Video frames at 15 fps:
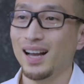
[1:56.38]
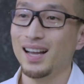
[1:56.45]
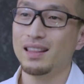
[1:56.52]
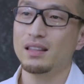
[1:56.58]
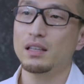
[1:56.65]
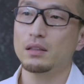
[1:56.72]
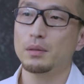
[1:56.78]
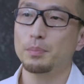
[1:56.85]
I
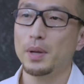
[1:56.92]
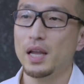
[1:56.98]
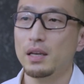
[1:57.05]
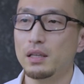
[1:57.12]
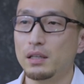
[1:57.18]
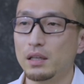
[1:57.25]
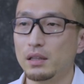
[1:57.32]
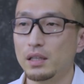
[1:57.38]
think the
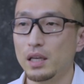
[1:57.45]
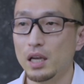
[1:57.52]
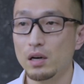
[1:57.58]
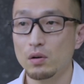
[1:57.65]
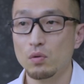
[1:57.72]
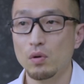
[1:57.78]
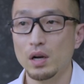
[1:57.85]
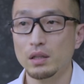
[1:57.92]
painting and the
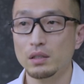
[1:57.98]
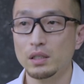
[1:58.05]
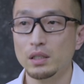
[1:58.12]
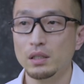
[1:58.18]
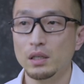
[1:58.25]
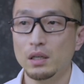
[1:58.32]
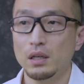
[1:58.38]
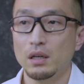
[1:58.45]
hair
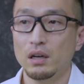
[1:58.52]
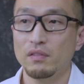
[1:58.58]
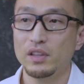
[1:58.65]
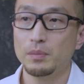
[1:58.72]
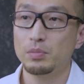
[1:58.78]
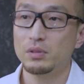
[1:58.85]
quality of the